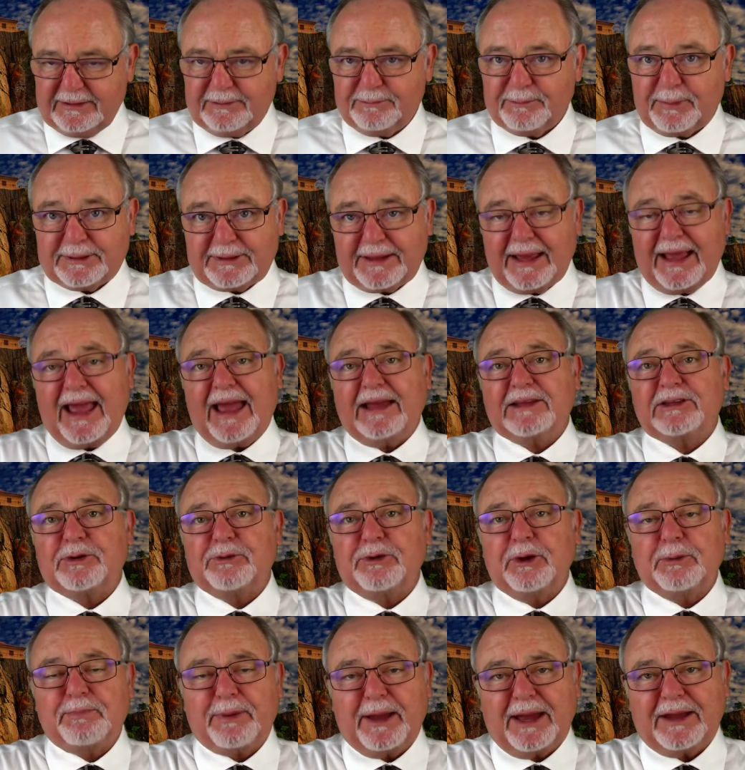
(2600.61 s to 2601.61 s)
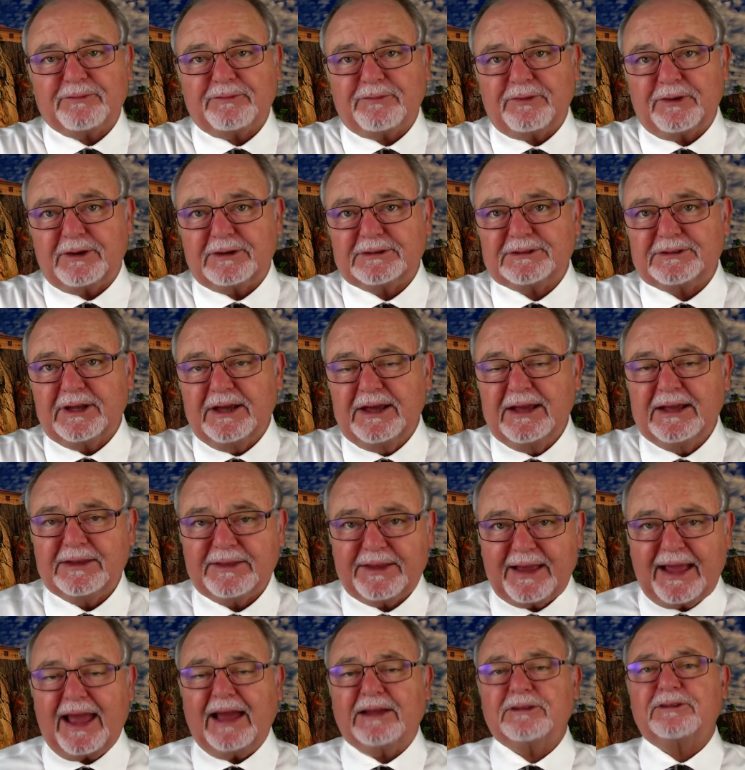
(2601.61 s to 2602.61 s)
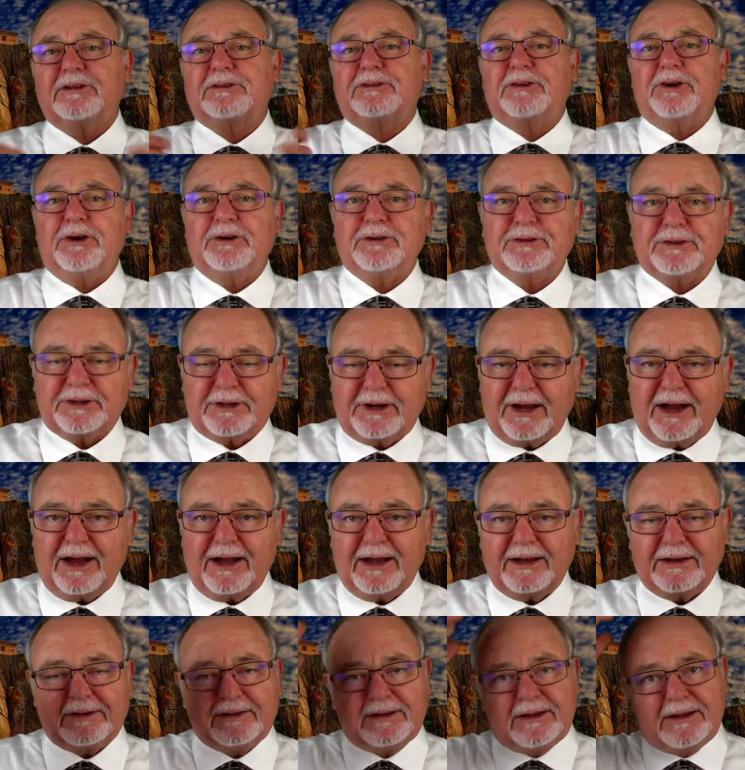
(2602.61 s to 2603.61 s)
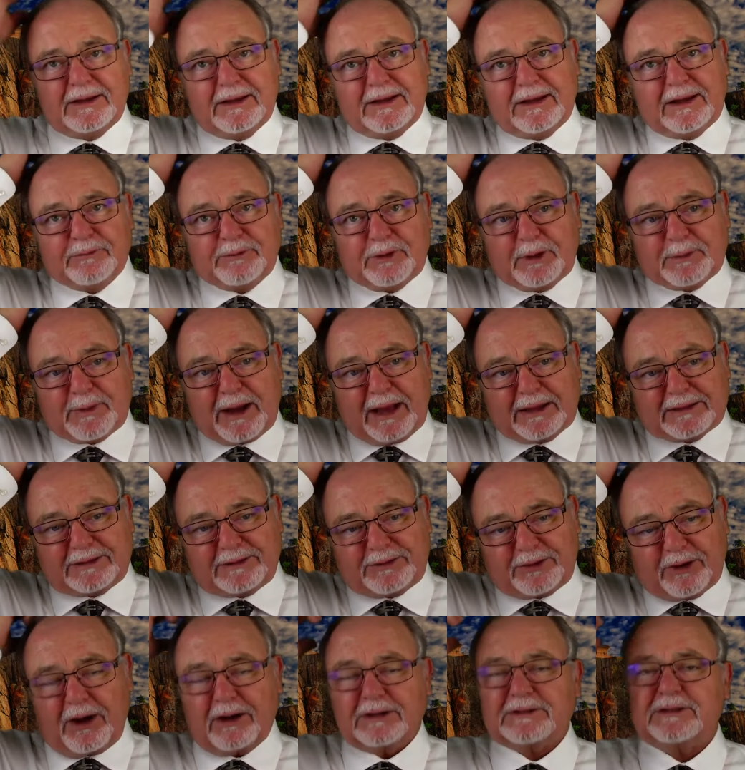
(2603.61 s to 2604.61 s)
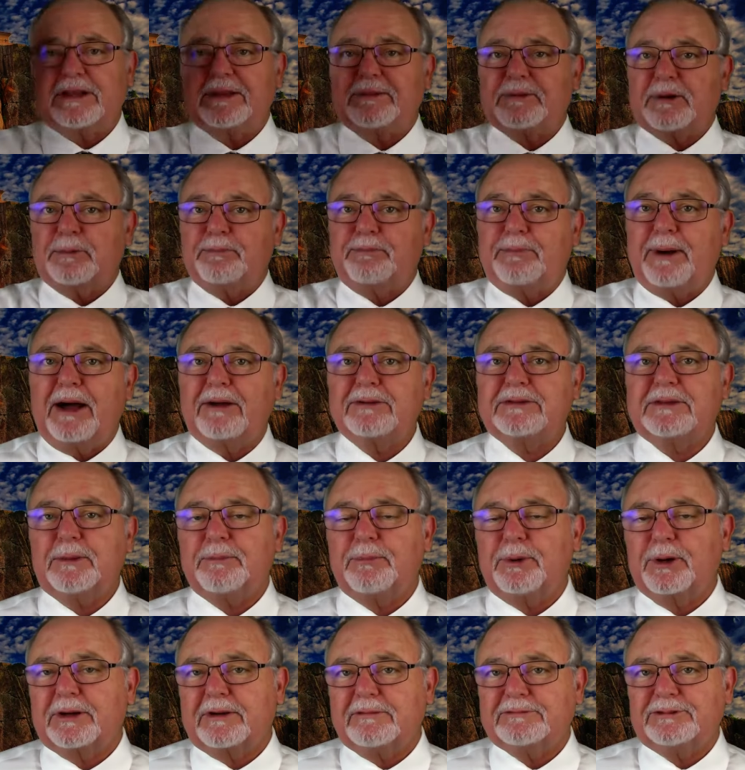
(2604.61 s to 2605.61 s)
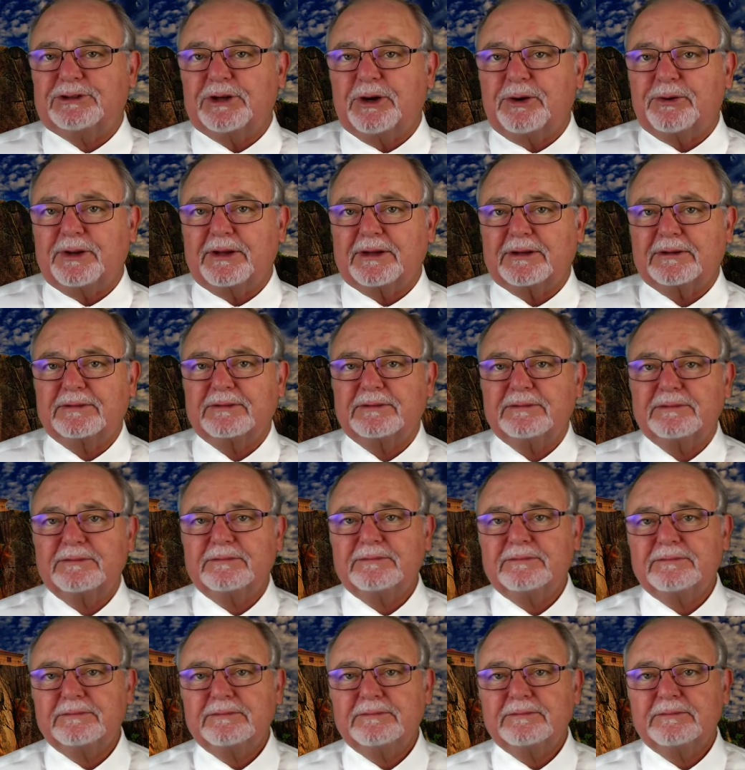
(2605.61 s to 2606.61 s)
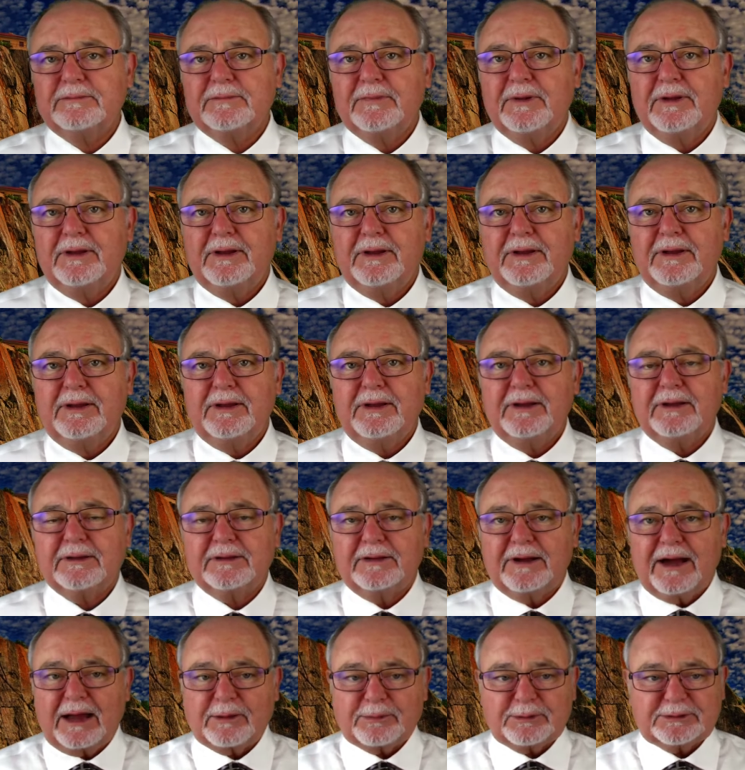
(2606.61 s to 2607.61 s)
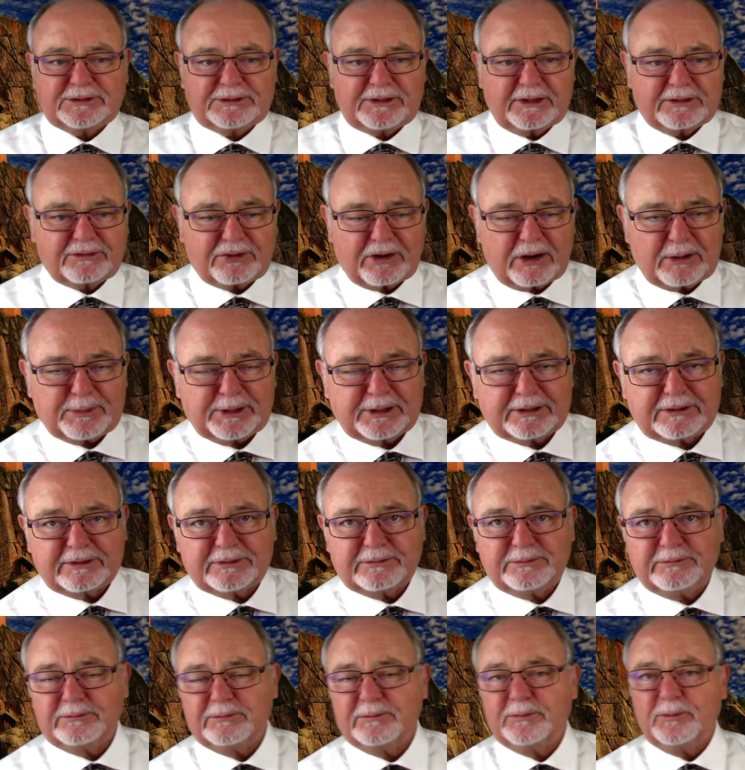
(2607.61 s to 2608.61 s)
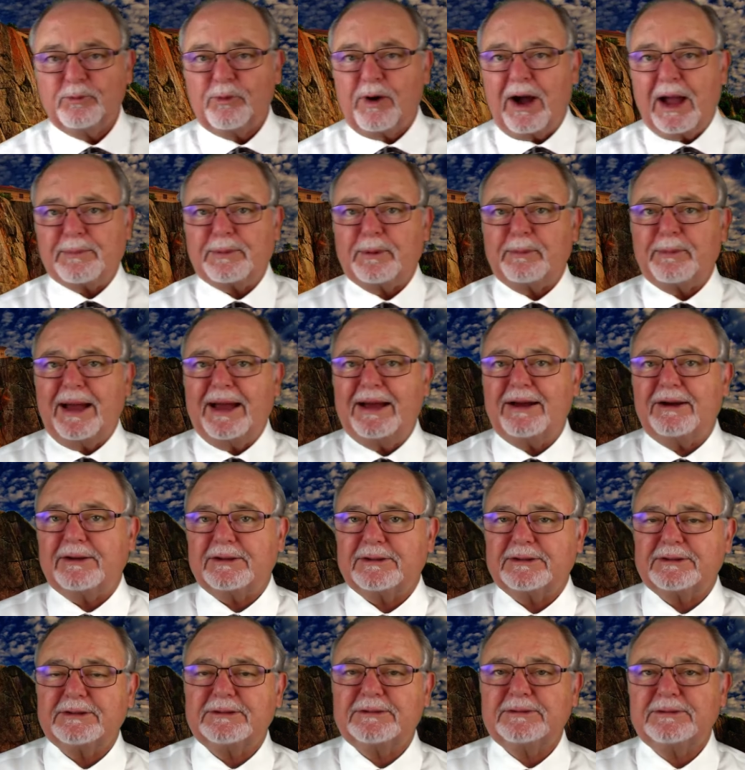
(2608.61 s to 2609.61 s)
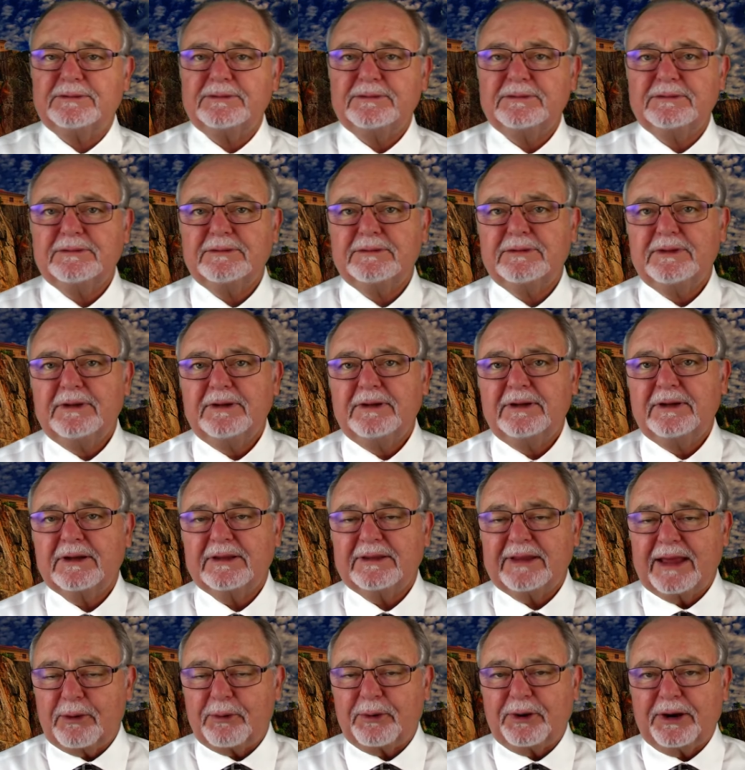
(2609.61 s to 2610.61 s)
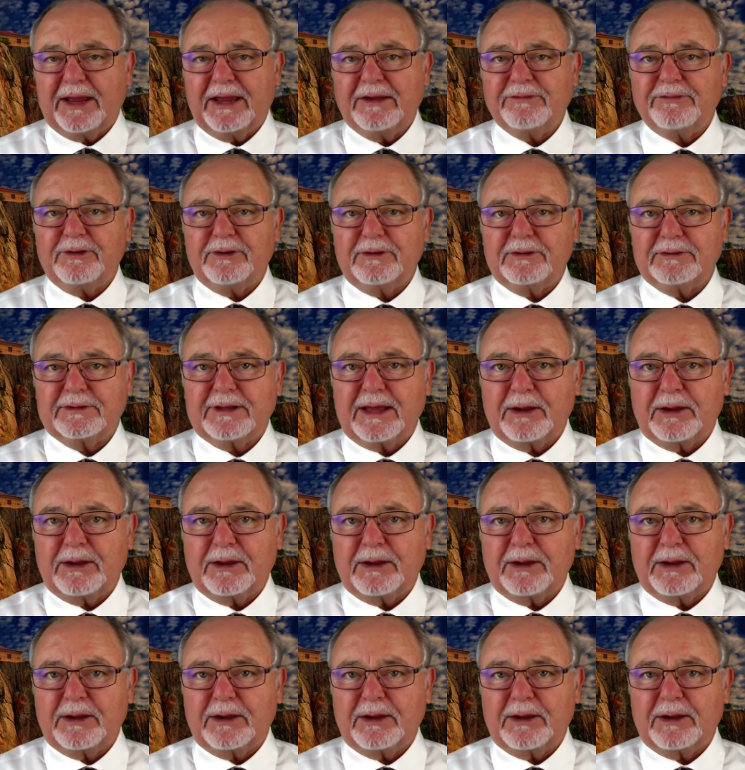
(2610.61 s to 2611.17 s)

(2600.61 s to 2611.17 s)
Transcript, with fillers: But they had to repent first. They had to turn to God. We might talk to them about the book of Jonah. God was determined to wipe them out. They were evil.